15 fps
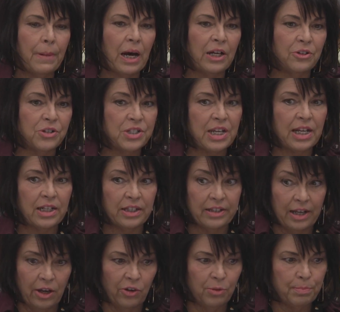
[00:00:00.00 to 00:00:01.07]
Understanding
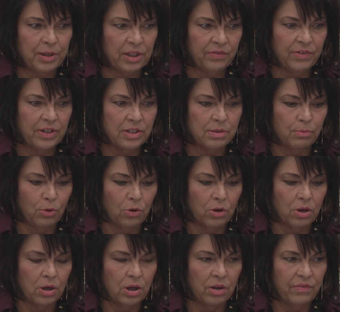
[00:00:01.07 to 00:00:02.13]
the health benefits
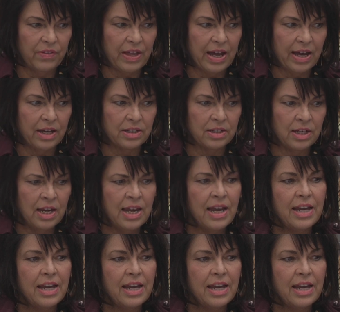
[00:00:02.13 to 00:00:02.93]
more of that.